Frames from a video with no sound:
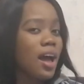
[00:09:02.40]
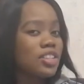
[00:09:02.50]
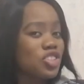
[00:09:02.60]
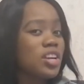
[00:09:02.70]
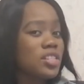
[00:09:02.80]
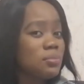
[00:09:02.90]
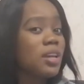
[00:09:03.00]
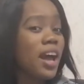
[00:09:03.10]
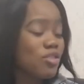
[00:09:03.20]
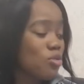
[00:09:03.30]
Trust me,
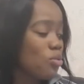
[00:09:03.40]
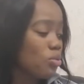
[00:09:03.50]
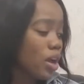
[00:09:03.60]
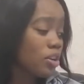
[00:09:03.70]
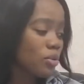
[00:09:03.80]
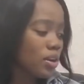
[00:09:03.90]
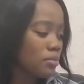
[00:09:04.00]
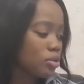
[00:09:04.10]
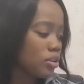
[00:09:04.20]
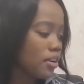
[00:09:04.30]
I know what
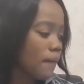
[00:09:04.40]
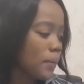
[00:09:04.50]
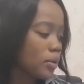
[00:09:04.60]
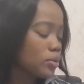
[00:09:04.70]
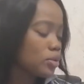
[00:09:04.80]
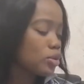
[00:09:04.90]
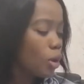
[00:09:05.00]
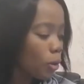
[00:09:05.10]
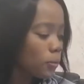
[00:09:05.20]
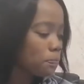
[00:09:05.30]
I'm talking about.
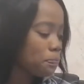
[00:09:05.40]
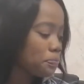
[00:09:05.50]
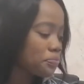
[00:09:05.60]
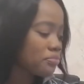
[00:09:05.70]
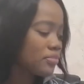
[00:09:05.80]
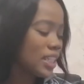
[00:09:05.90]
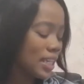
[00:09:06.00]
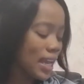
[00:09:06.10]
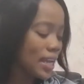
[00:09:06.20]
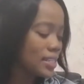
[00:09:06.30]
So,
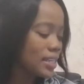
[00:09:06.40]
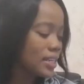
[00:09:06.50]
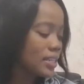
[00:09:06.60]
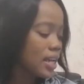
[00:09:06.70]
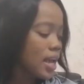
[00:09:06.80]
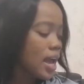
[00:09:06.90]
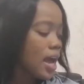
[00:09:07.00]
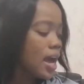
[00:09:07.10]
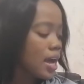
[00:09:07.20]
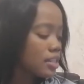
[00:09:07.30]
like I said,
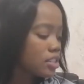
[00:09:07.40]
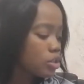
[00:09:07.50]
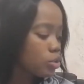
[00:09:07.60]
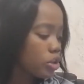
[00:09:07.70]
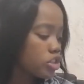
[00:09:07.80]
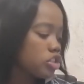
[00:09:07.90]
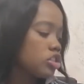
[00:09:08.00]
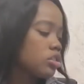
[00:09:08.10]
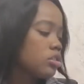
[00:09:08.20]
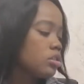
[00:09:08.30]
I asked this
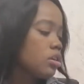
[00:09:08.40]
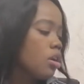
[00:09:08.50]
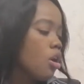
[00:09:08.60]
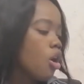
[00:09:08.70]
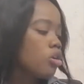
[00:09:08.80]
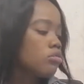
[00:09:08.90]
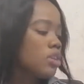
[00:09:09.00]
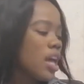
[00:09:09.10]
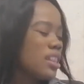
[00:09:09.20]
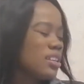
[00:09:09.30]
question
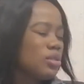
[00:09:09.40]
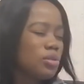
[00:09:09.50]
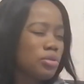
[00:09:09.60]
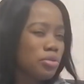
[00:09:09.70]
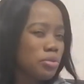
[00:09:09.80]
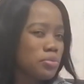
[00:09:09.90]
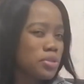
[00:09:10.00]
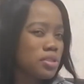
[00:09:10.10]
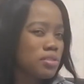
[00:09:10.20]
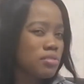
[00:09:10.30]
on, I think 2
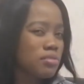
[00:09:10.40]
groups